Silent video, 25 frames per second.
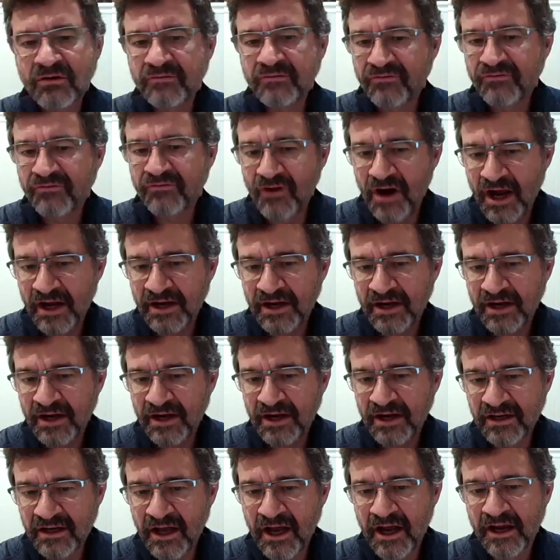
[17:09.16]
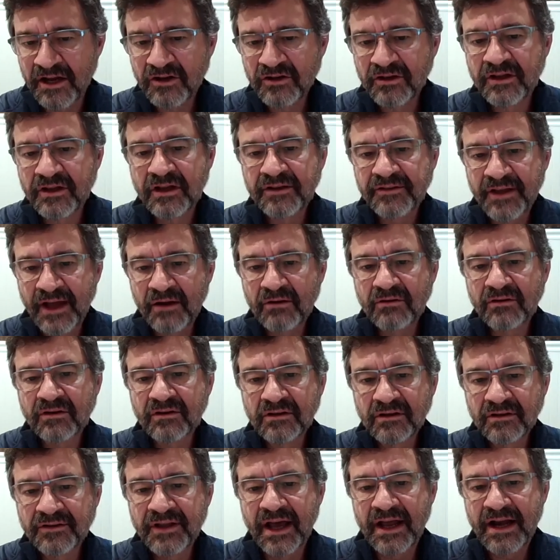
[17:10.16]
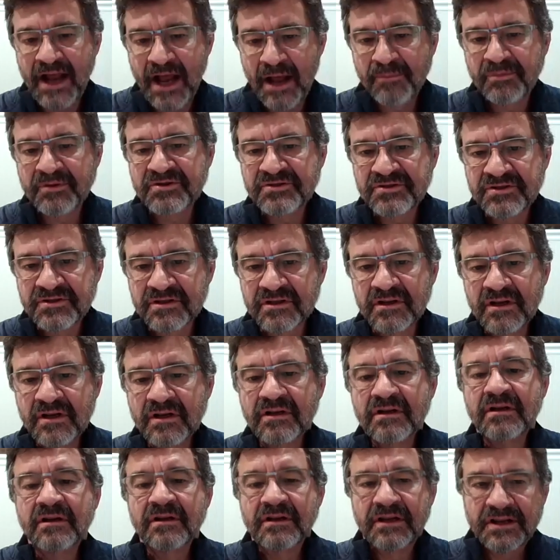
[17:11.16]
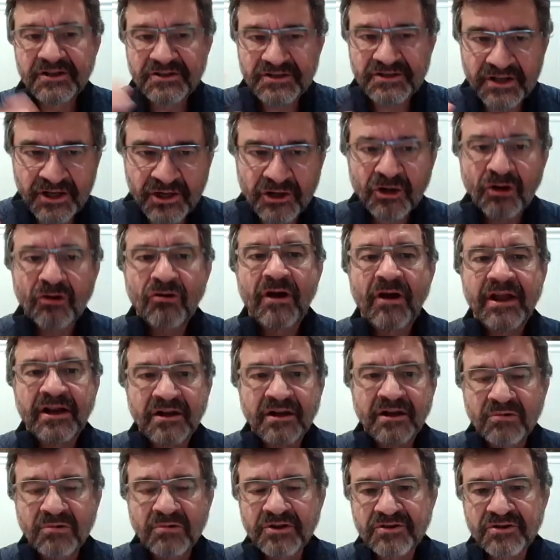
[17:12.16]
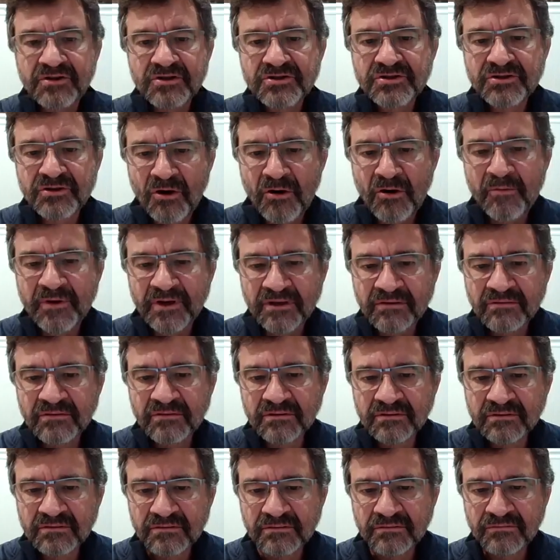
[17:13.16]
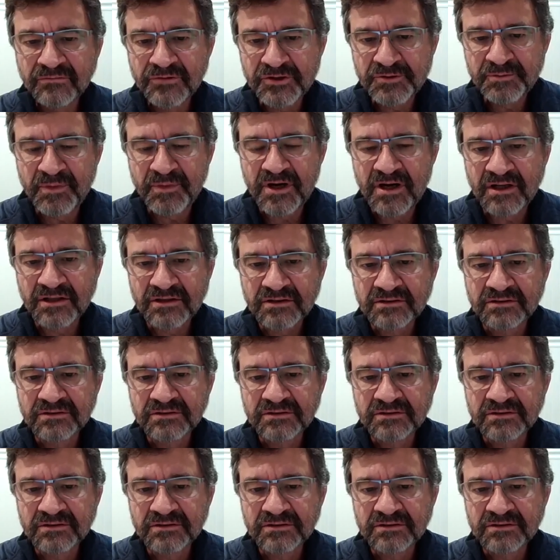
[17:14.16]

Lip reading: Friday night. That happens. It's integrated with the sermon response.